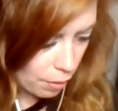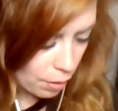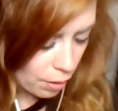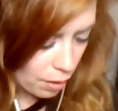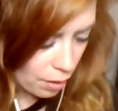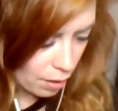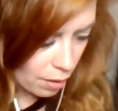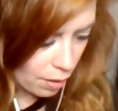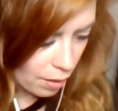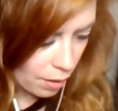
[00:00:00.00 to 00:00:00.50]

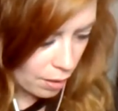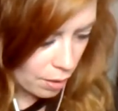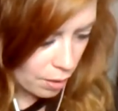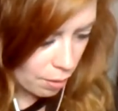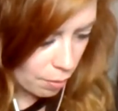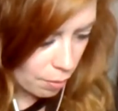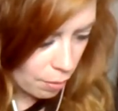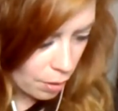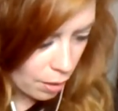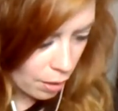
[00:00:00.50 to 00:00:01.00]
Ugh, that's so
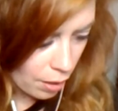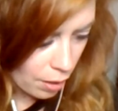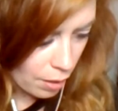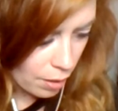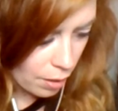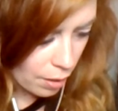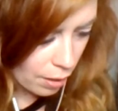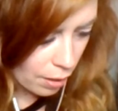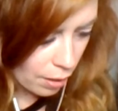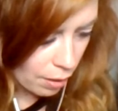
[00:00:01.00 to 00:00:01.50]

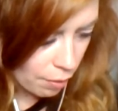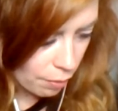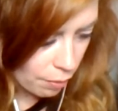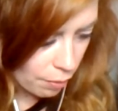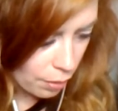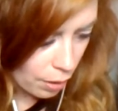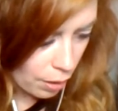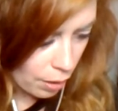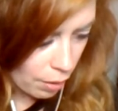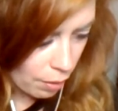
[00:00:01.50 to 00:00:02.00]
disgusting.
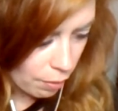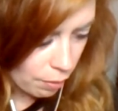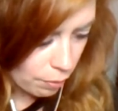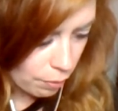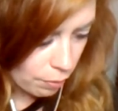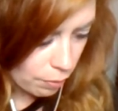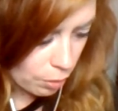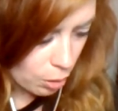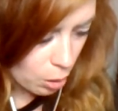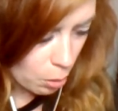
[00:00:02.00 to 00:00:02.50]
I don't
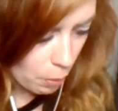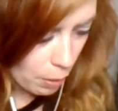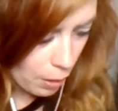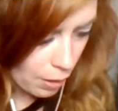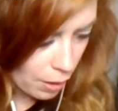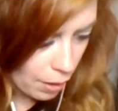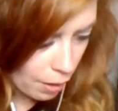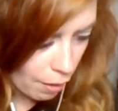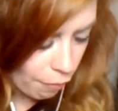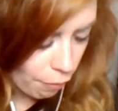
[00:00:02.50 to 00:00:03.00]

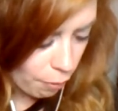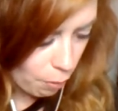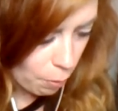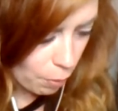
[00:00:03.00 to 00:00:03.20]
respect that for one.